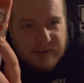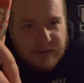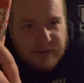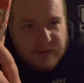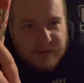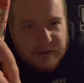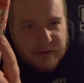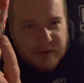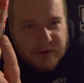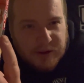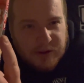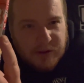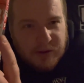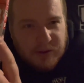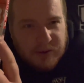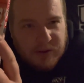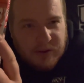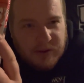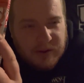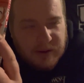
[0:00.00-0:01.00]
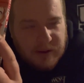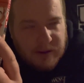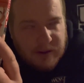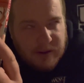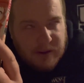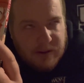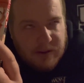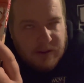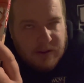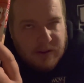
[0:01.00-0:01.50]
This girl,
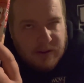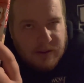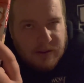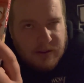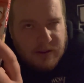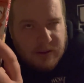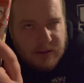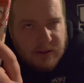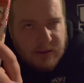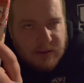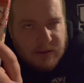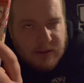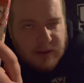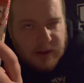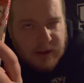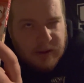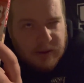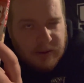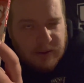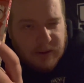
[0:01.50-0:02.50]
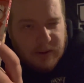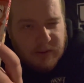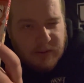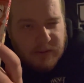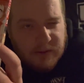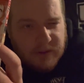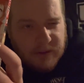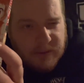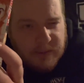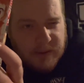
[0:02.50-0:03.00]
I don't
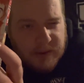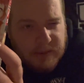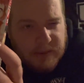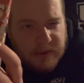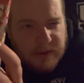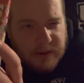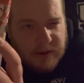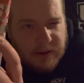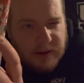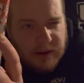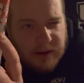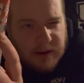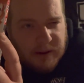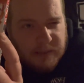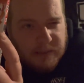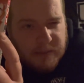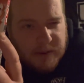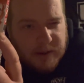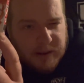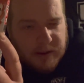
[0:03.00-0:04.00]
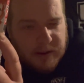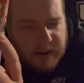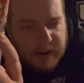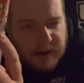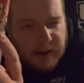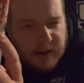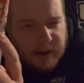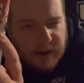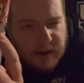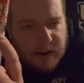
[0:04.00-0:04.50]
even remember her name, but
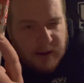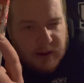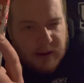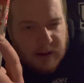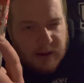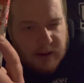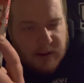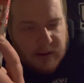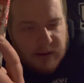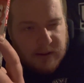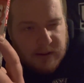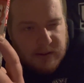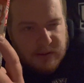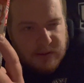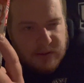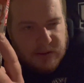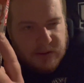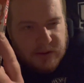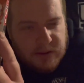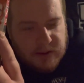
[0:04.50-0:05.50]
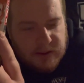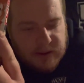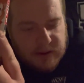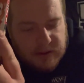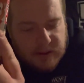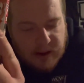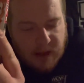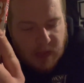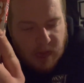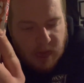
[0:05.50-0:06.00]
like she is,